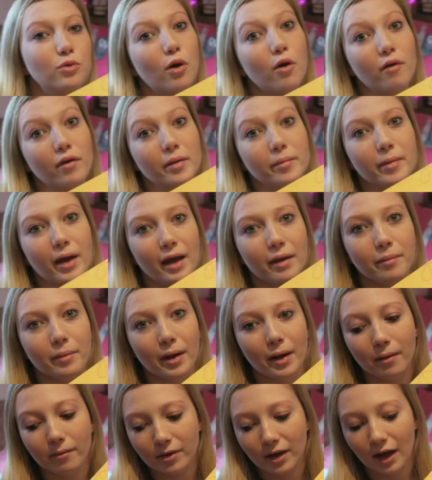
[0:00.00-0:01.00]
drawing
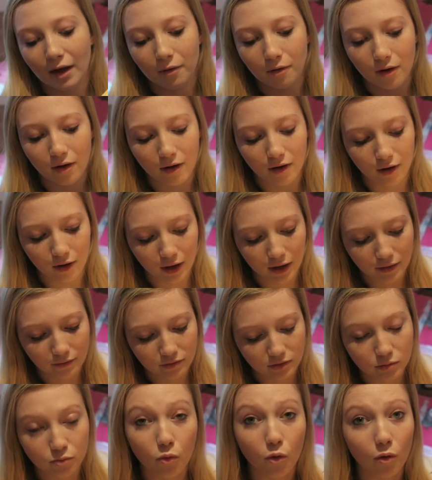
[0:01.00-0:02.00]
paper. Now
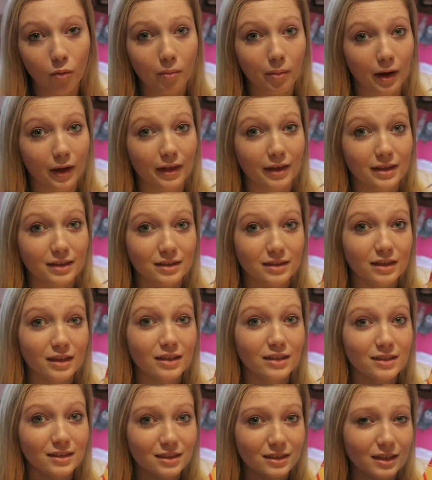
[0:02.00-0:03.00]
I've sworn by this
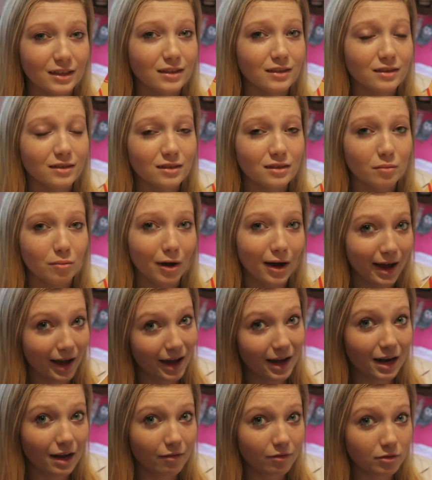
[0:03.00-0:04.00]
since
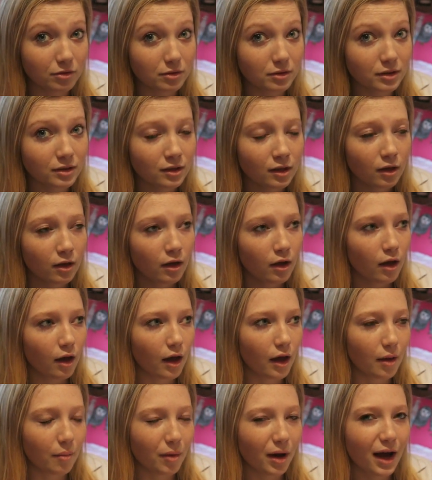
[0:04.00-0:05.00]
my A-levels.
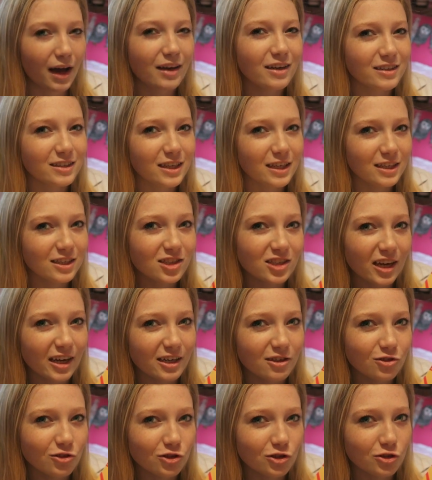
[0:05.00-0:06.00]
I had a teacher
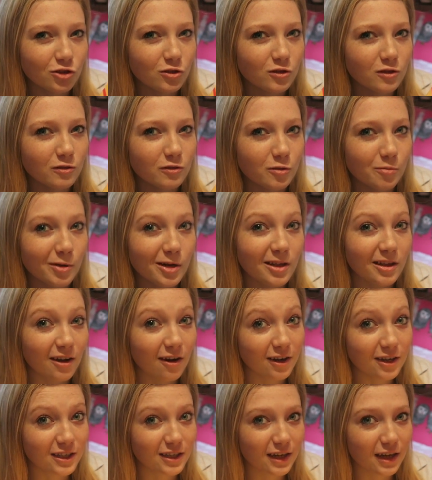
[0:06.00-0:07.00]
introduce to me the
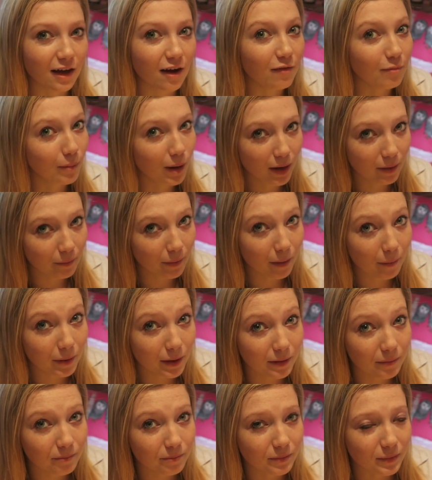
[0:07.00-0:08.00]
idea of mind
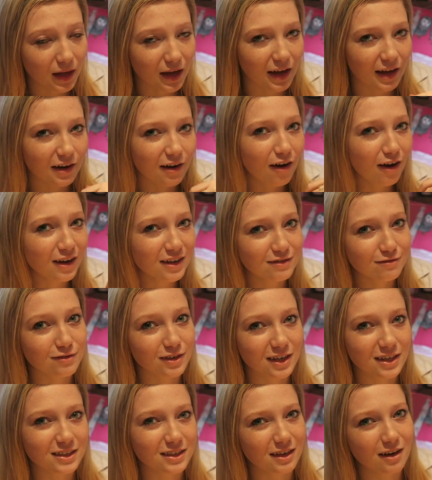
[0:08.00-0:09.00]
mapping, and I
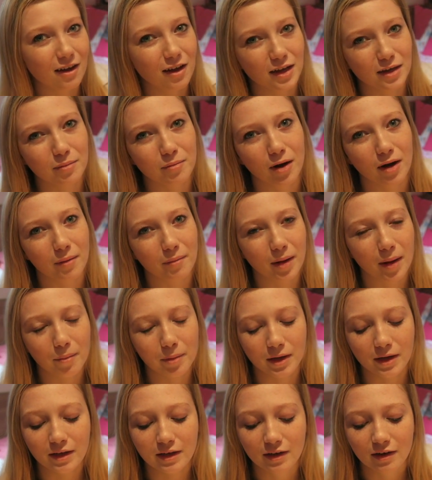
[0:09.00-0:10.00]
really didn't like mind
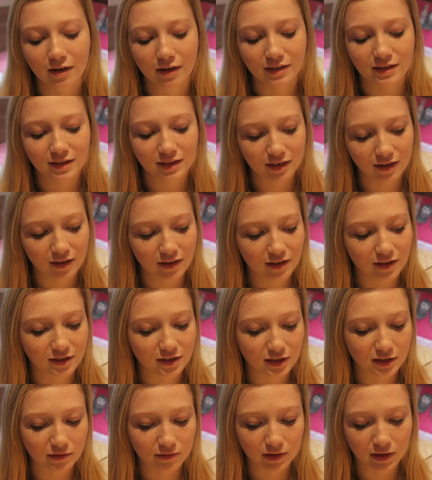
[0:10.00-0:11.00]
mapping. I didn't like the
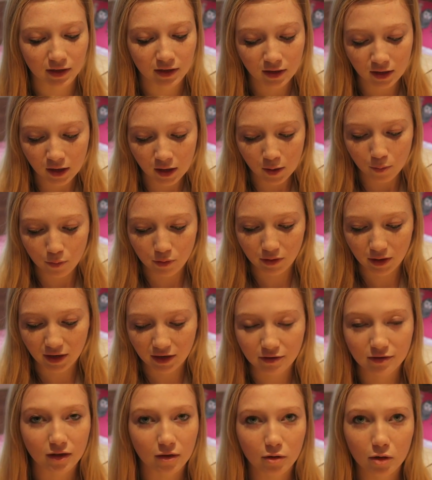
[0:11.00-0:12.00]
idea of it, but then
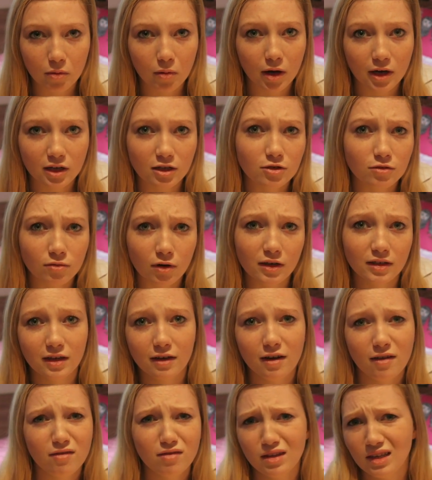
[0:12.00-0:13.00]
he was like, well, why don't you just write
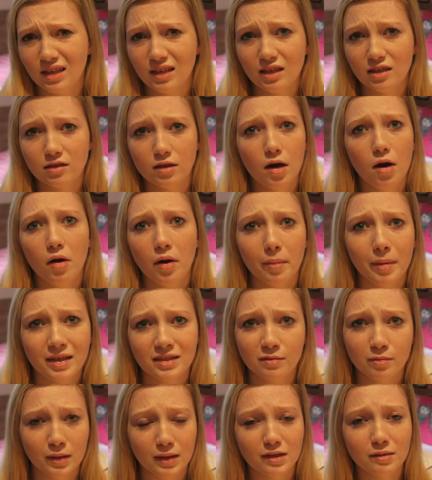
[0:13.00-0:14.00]
down everything you need to know on a
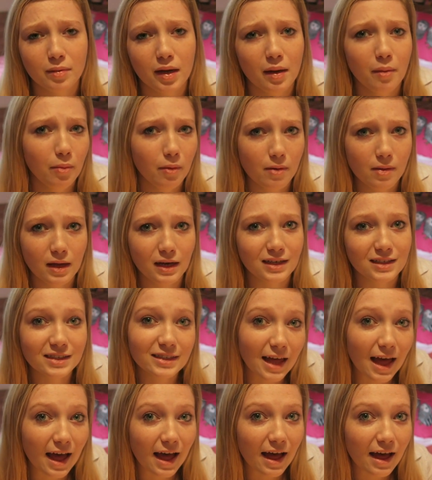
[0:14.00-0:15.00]
massive piece of paper and then
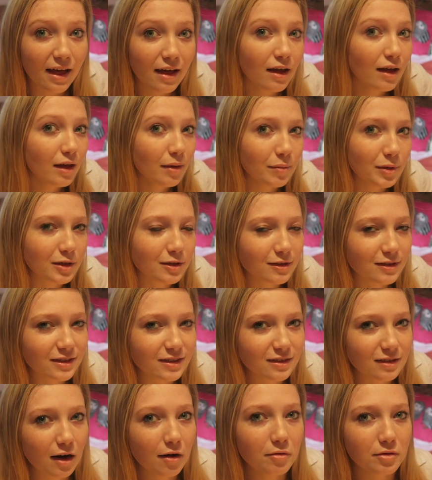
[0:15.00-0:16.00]
it's there?
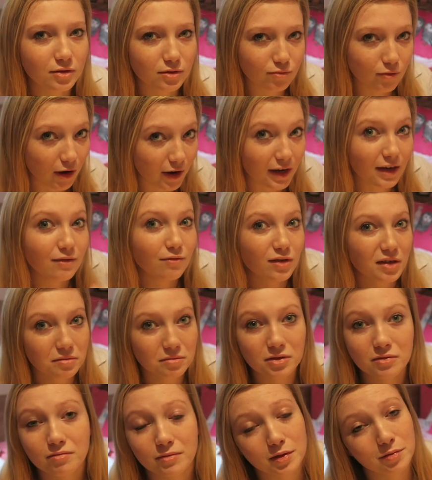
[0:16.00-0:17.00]
Because I was writing
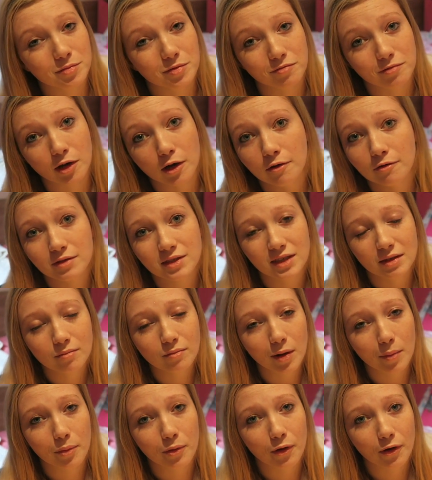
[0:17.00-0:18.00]
reams and reams of notes in
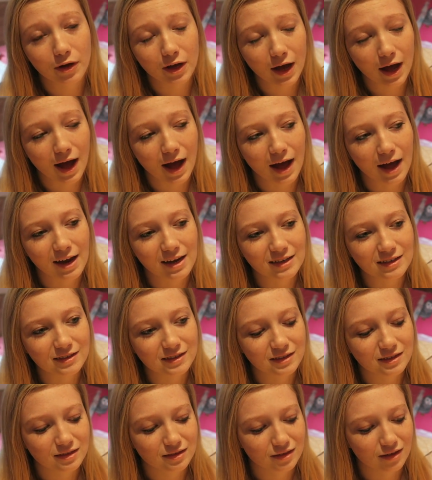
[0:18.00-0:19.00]
my book
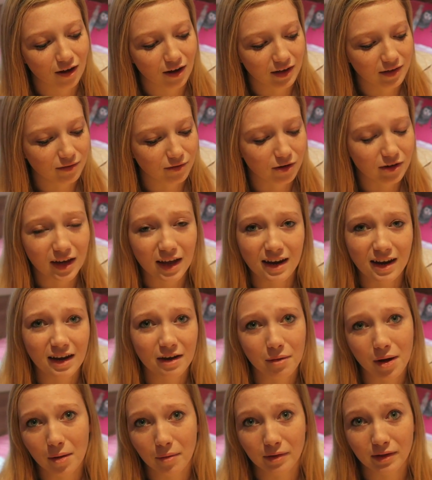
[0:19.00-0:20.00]
and kind of not getting
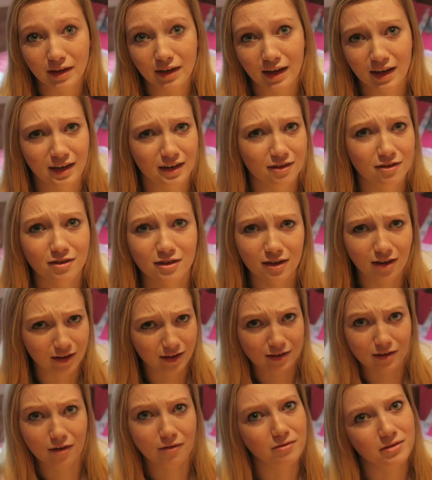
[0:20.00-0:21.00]
anywhere with it, and I couldn't
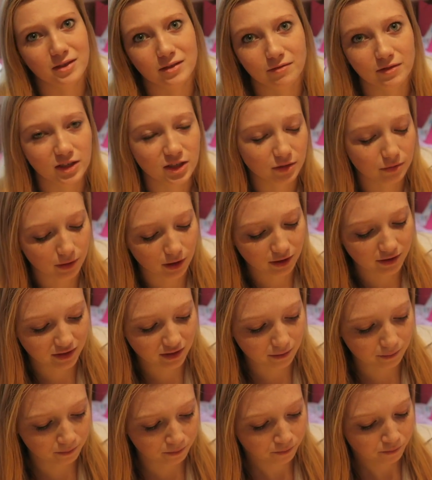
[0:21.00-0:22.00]
like obviously visualise
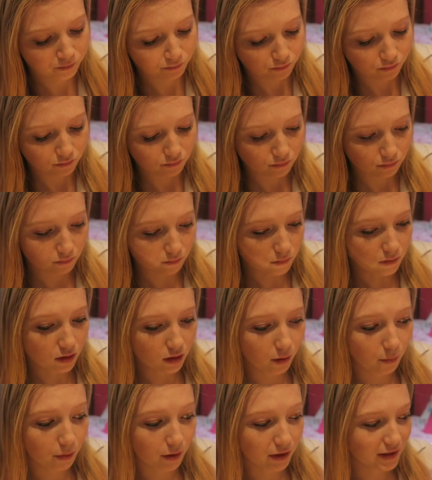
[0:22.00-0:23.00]
it.
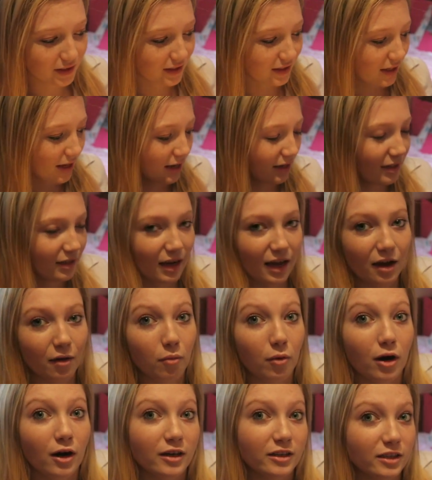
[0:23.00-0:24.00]
But instead now
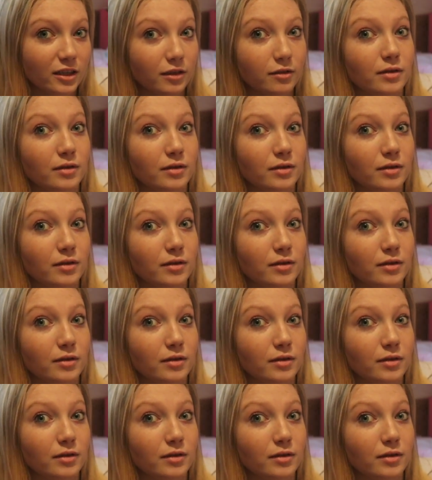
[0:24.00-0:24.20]
what I do